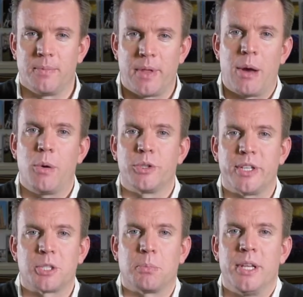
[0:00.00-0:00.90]
And how it was
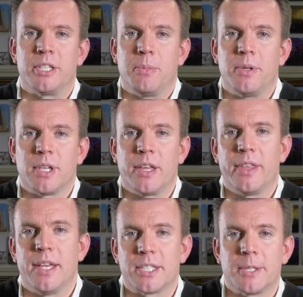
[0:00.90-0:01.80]
explained to me was like
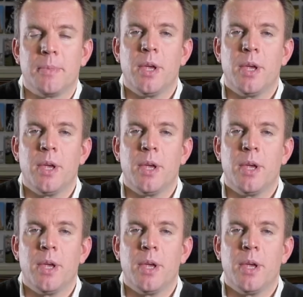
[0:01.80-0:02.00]
this.